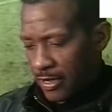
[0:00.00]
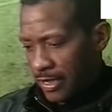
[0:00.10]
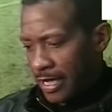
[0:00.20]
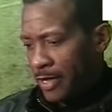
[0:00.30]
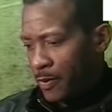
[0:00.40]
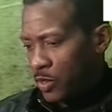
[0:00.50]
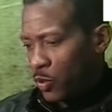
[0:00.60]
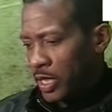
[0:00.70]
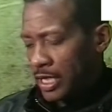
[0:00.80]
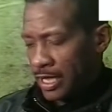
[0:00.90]
link
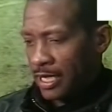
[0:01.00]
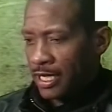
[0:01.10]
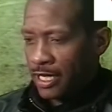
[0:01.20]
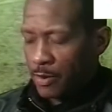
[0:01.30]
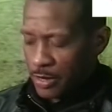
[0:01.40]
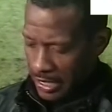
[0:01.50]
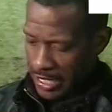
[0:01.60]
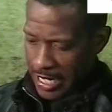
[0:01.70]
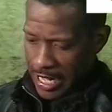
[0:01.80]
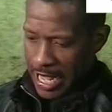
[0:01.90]
between the clubs
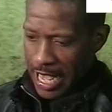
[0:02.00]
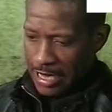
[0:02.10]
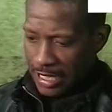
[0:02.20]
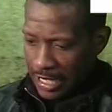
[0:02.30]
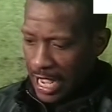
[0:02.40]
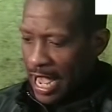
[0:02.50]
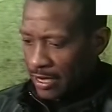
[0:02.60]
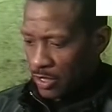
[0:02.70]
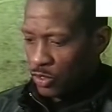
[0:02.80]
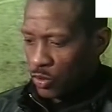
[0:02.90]
and the
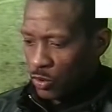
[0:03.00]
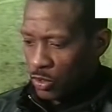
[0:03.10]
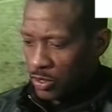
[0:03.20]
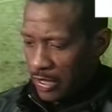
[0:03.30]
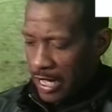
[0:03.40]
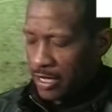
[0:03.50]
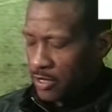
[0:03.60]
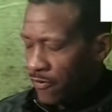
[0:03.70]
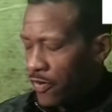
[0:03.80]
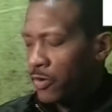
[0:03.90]
Catholic schools, and it's a
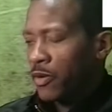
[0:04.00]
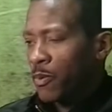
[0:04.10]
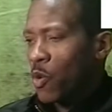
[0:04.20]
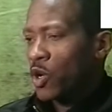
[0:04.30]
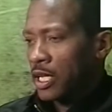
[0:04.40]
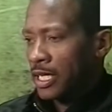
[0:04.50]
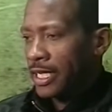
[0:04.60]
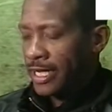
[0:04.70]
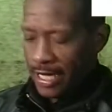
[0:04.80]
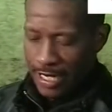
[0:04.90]
very important
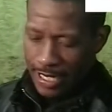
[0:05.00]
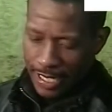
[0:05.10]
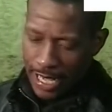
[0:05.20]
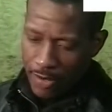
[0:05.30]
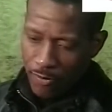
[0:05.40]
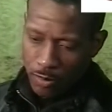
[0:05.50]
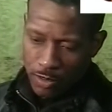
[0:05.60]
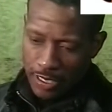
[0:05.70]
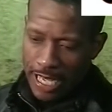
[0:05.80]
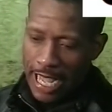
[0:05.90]
link, came from
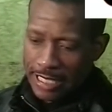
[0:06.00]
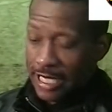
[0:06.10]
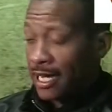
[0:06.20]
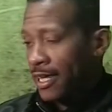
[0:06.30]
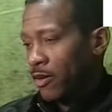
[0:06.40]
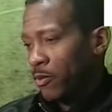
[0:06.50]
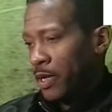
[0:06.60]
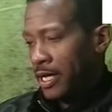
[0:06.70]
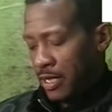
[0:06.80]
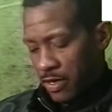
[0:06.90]
some guys that I later
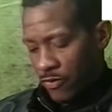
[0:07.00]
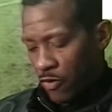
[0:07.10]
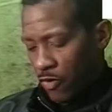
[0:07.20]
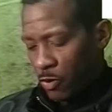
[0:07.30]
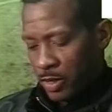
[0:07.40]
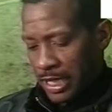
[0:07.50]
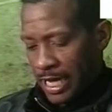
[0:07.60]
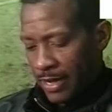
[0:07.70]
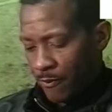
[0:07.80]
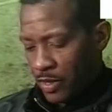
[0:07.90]
met from Verbum Day.